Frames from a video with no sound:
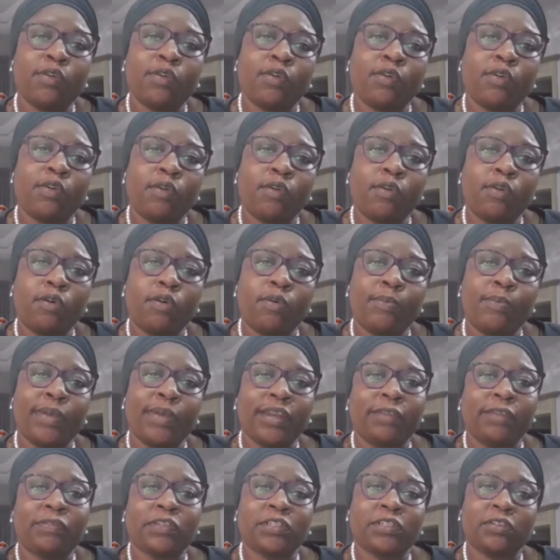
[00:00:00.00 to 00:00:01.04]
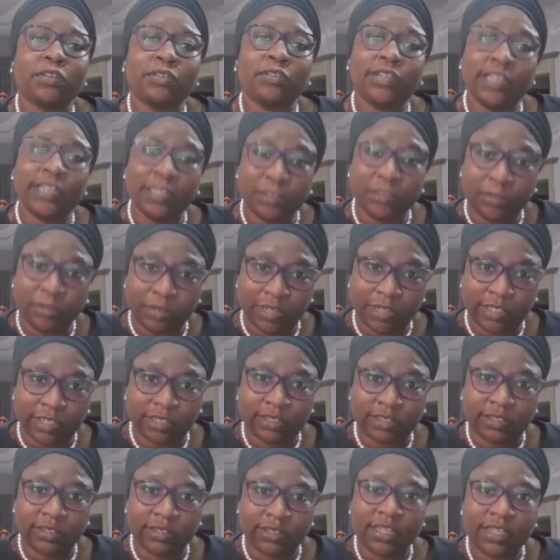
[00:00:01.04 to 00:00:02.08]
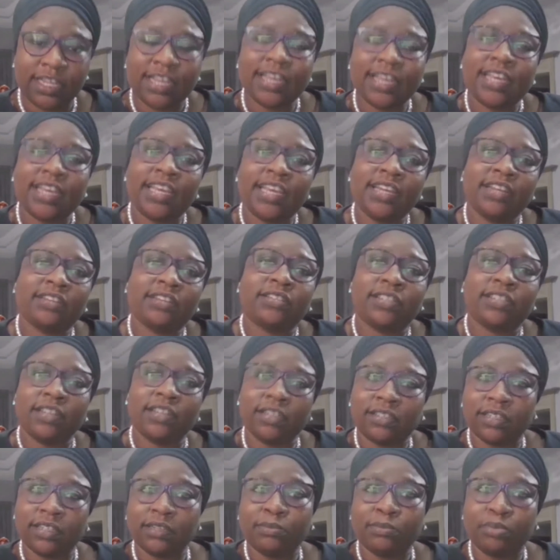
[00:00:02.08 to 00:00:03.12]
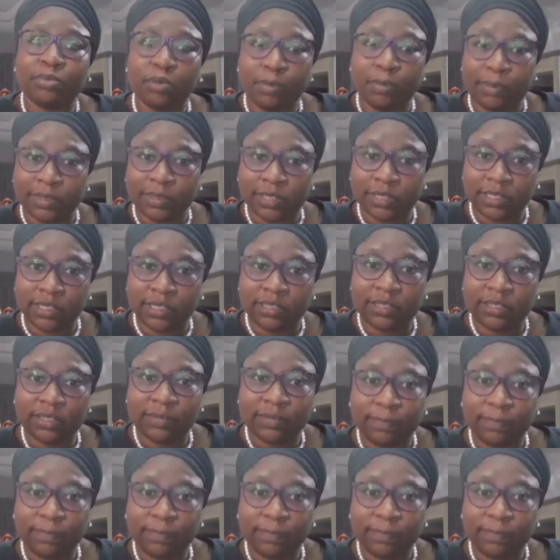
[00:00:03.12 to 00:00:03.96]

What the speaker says: or beneficial interest in a certain property